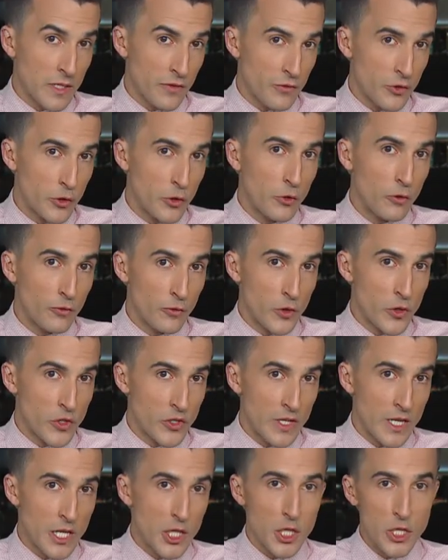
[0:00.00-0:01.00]
of two First
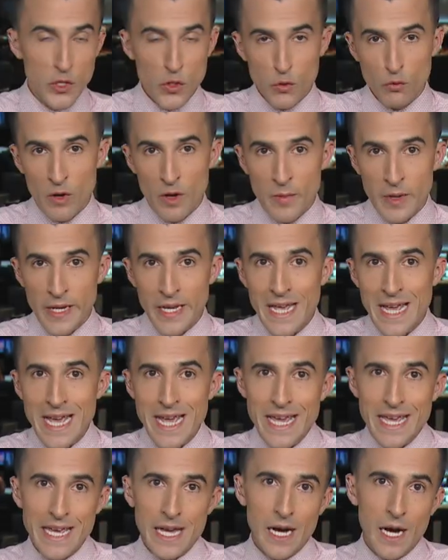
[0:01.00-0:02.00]
Nations women.
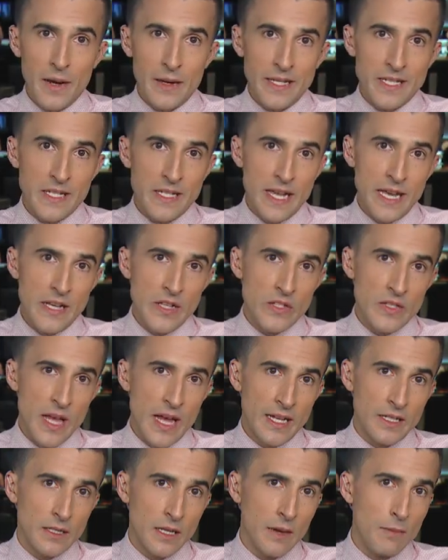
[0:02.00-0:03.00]
It says
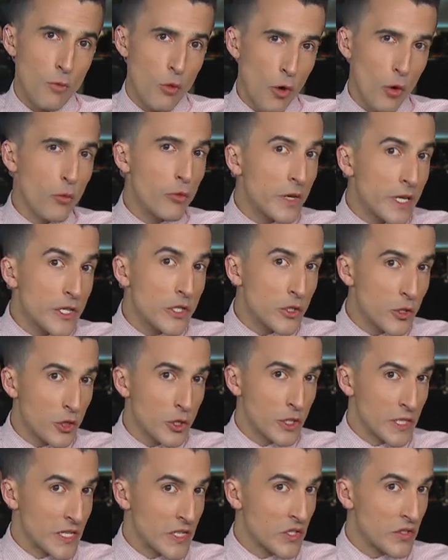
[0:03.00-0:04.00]
that more
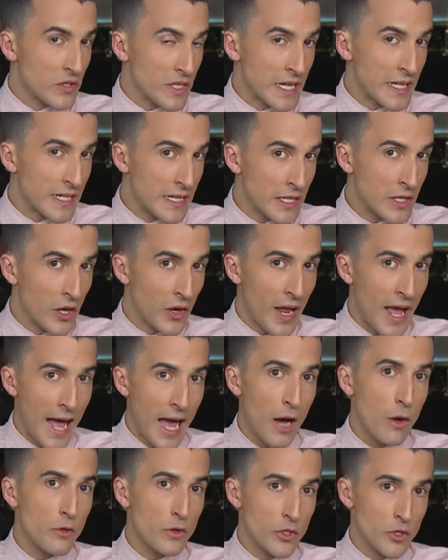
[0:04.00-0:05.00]
research is needed on
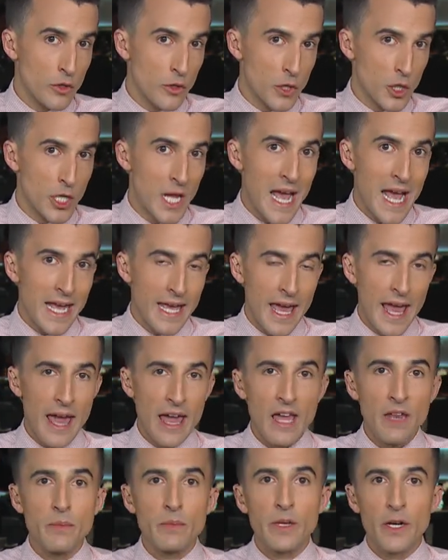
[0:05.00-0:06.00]
how a search
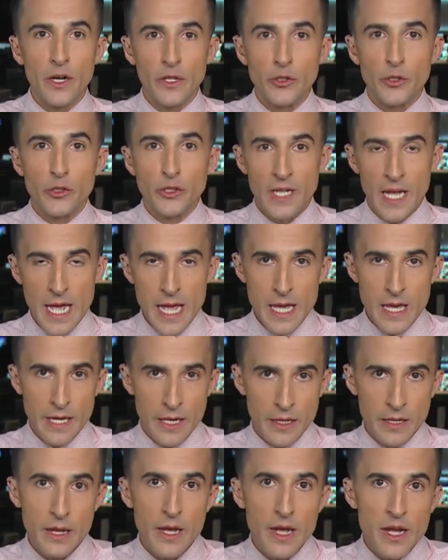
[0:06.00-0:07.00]
can be
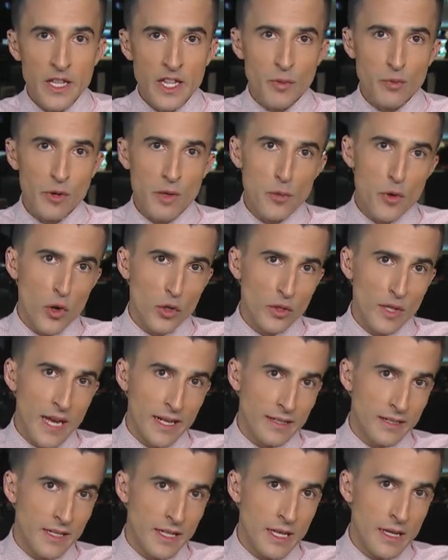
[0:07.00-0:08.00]
undertaken. The
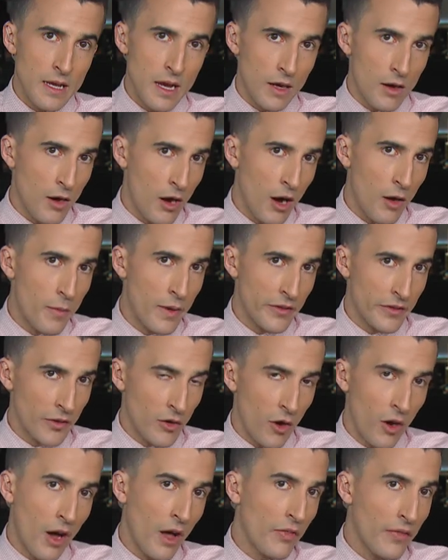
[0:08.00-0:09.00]
premier-elect, he commented
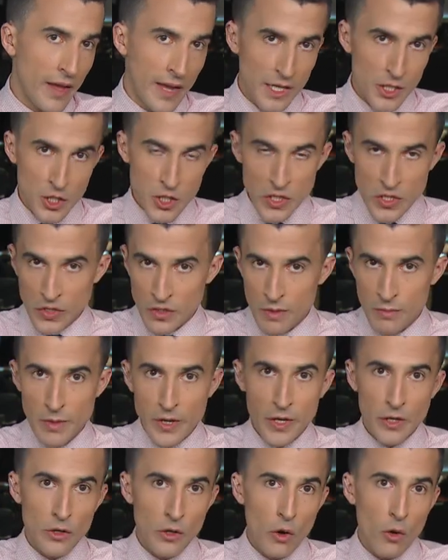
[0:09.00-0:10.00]
on that just a bit
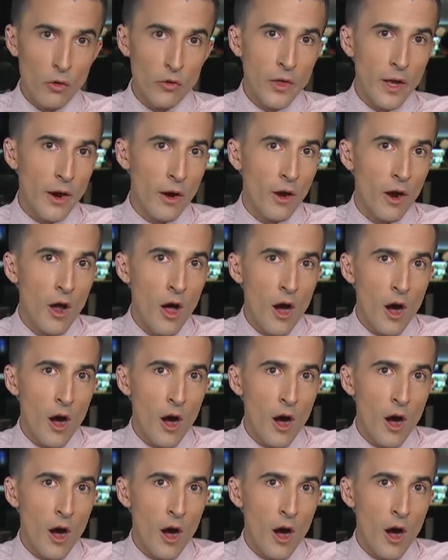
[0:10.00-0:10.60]
ago there,